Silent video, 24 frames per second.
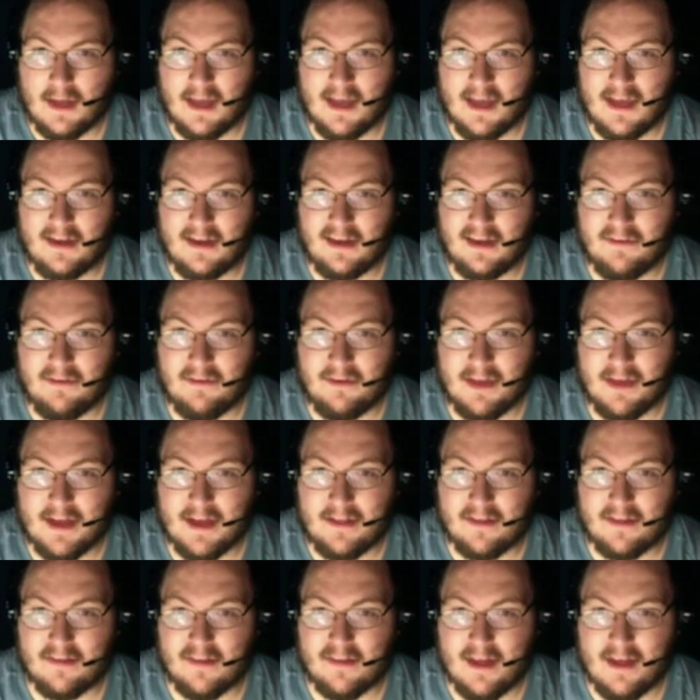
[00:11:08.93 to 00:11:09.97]
And I would
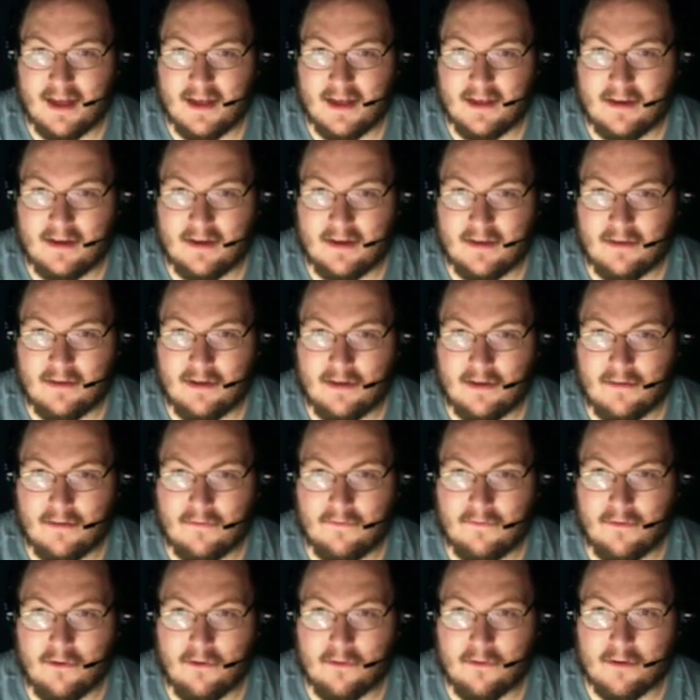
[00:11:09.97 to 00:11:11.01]
like to say, going
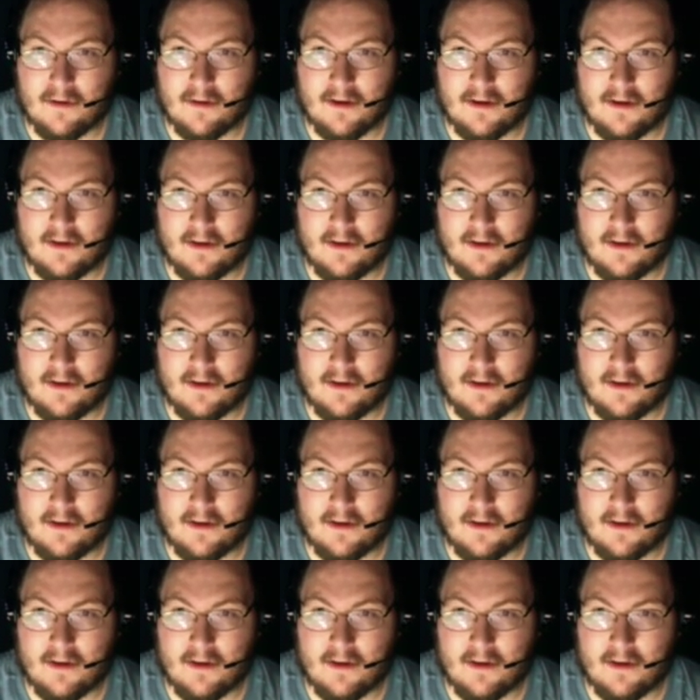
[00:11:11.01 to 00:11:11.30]
forward,